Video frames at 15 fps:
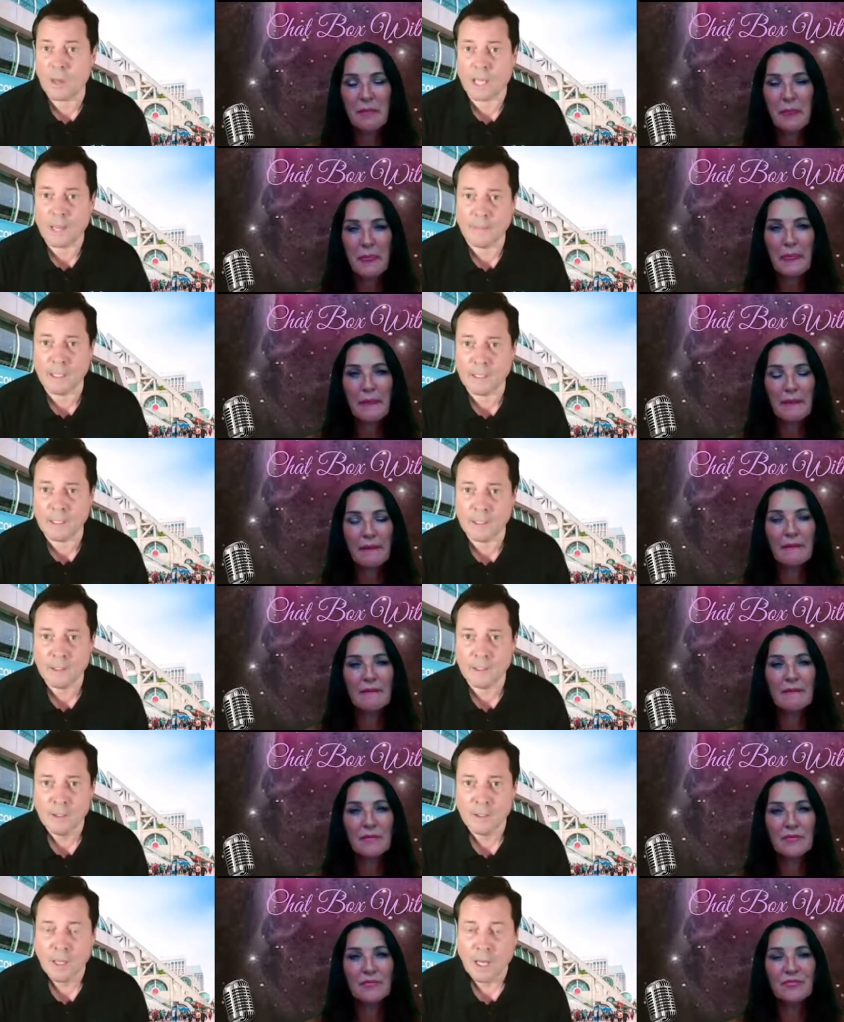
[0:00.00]
Speaker 1: I mean,
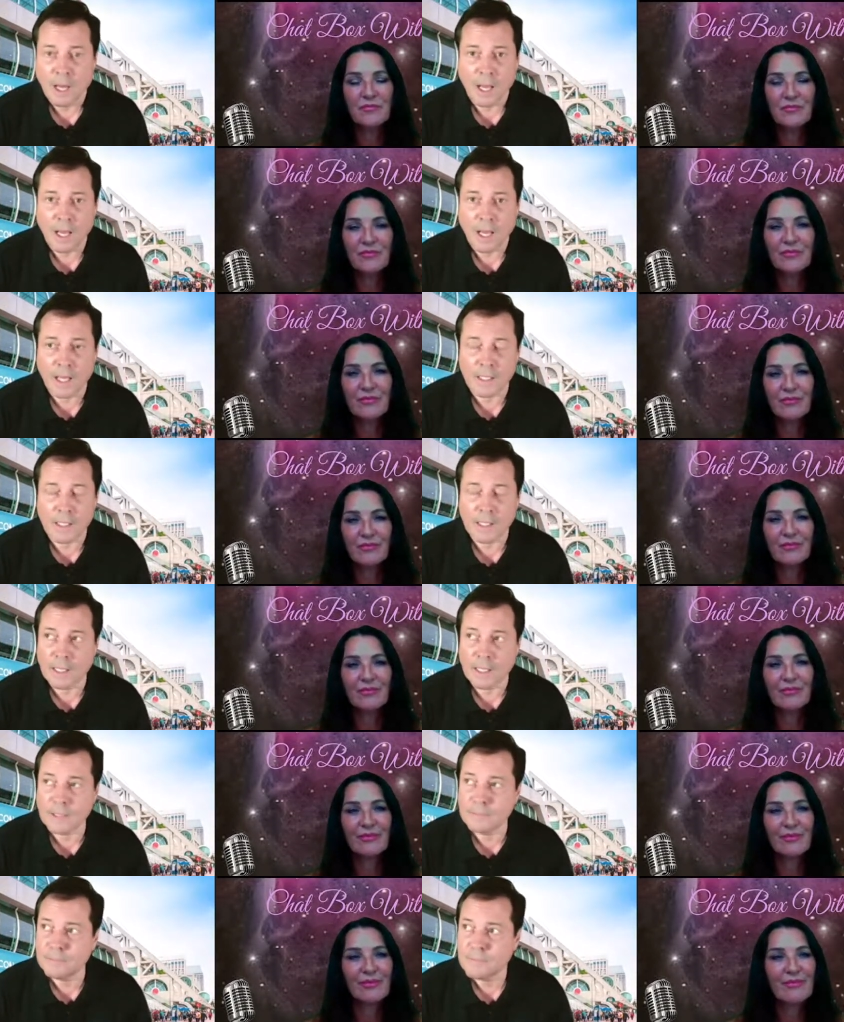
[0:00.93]
I, I,
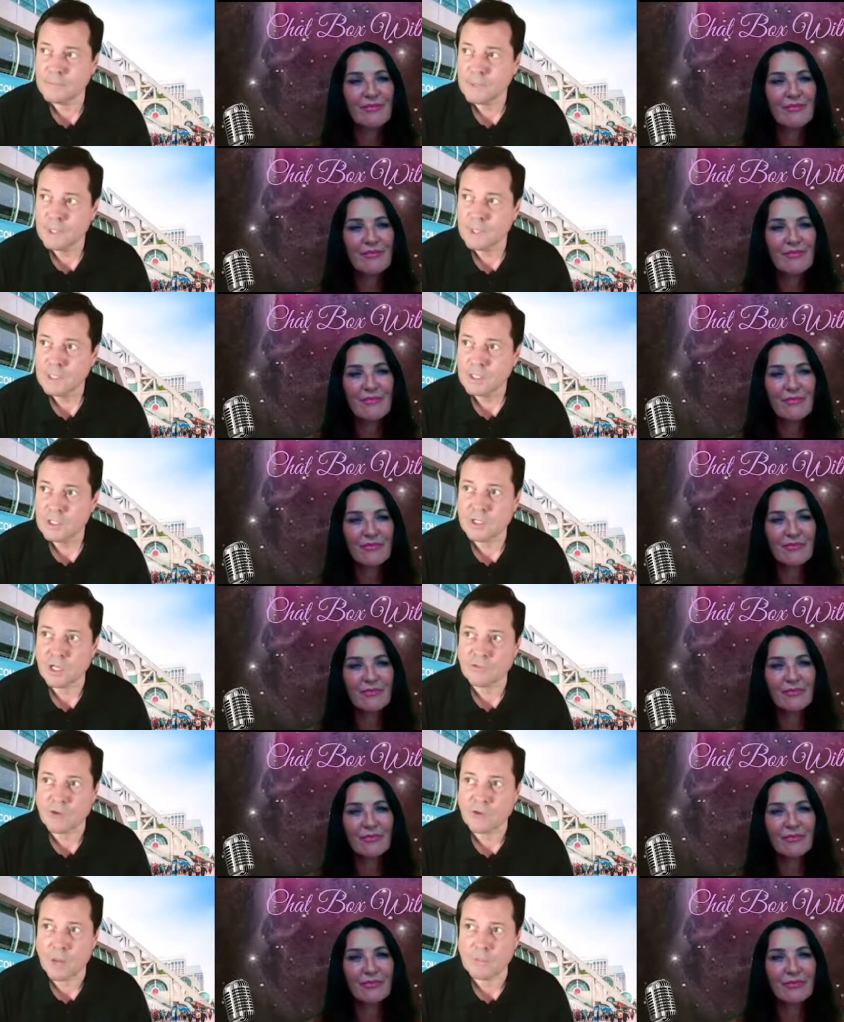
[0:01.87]
I
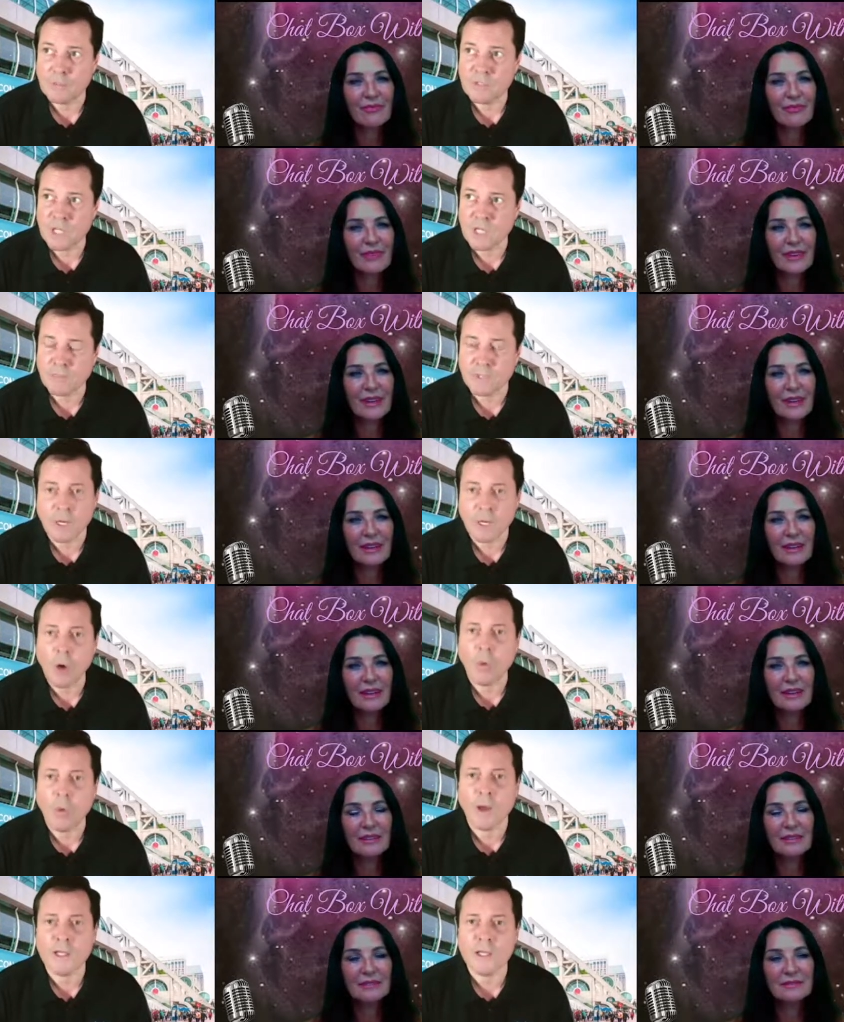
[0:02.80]
stuff comes up, and
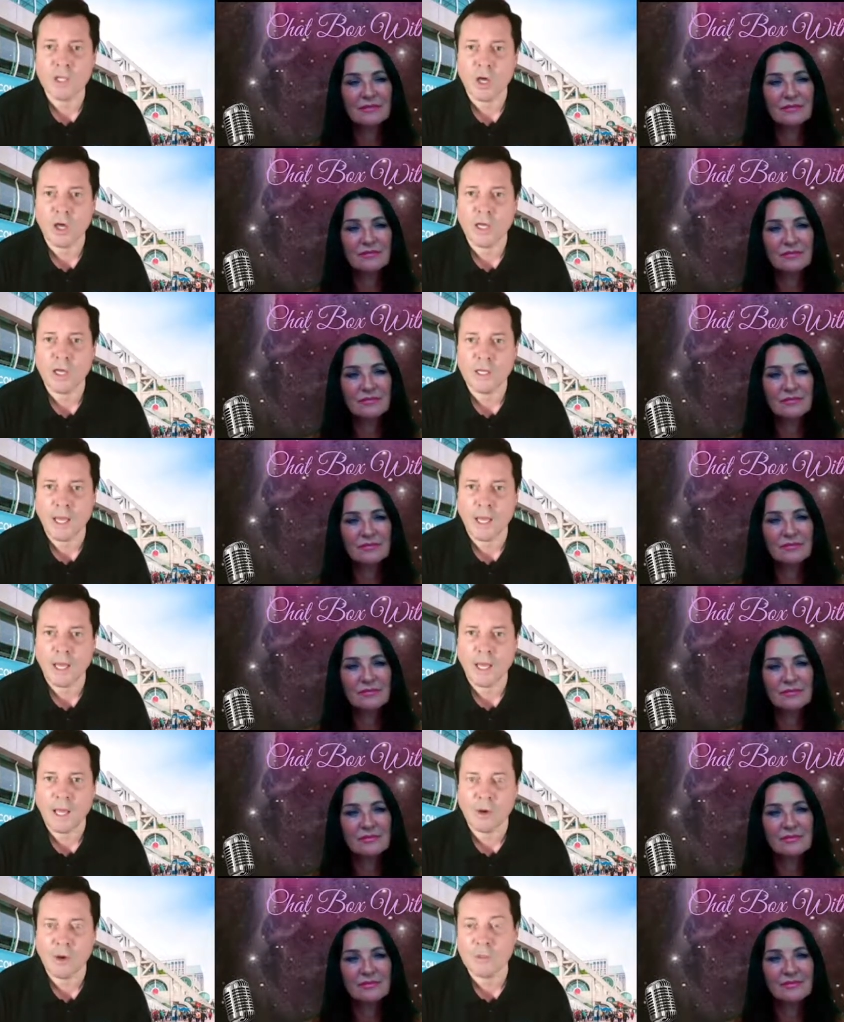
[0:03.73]
oh, I saw you in
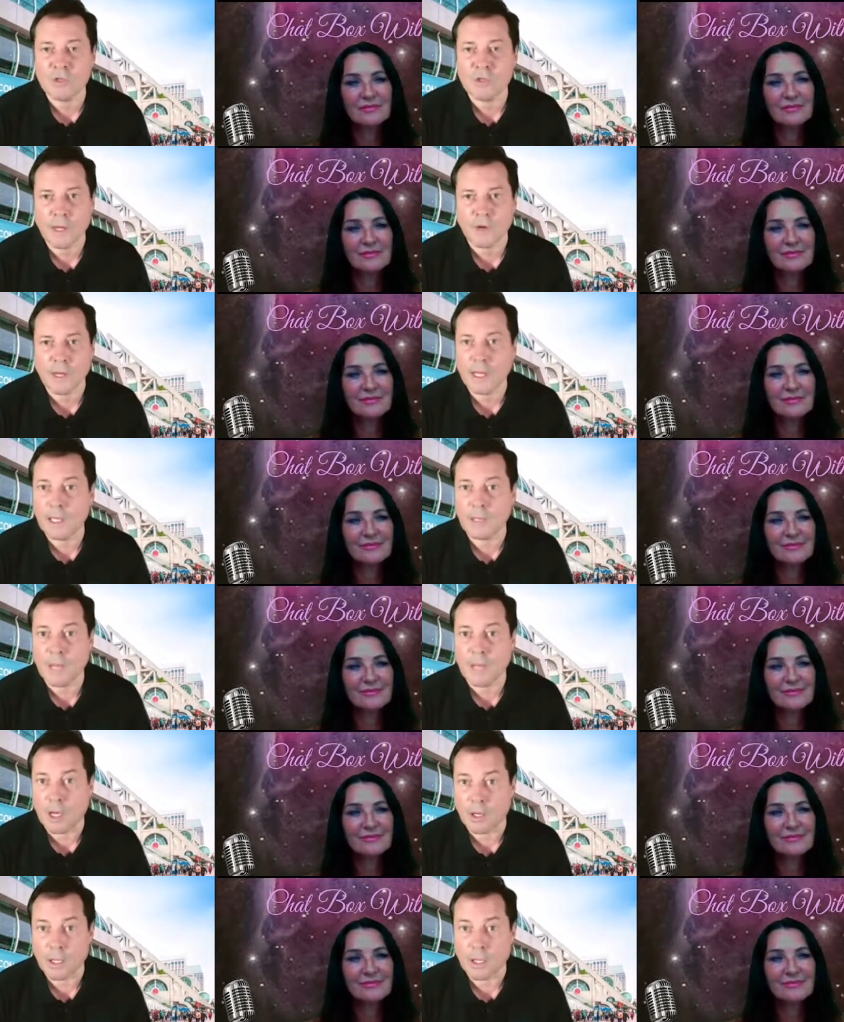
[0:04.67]
that. You almost forget
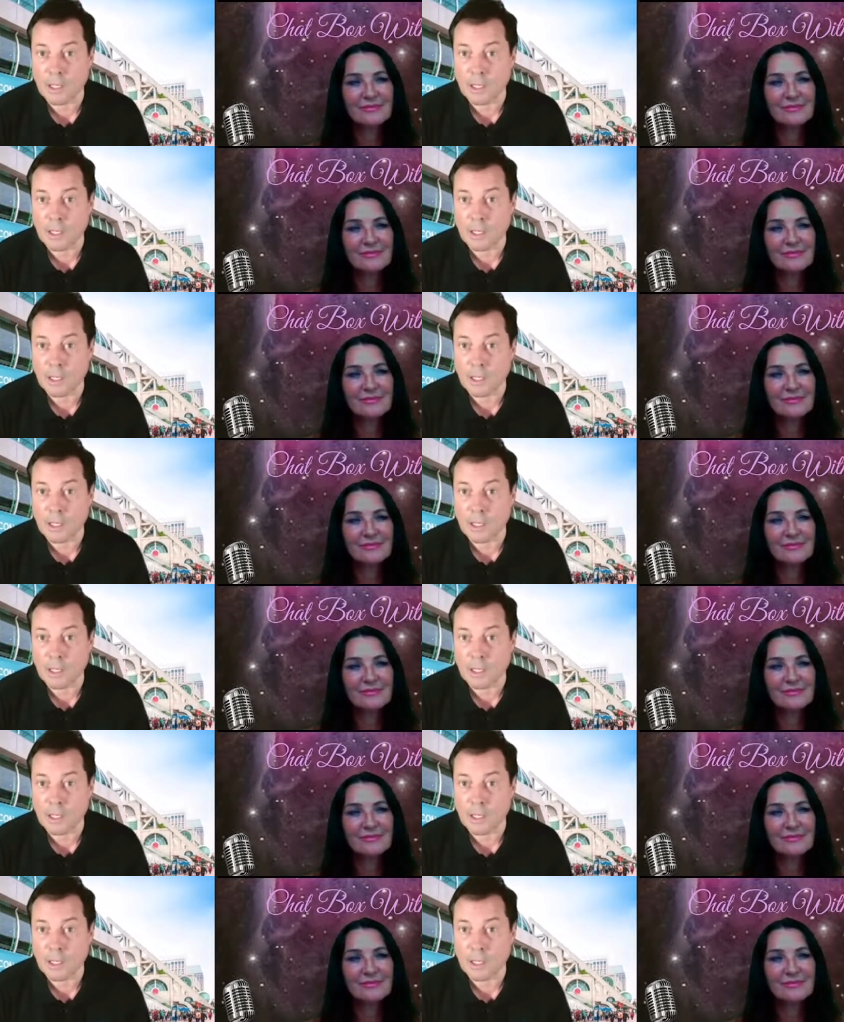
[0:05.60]
about it.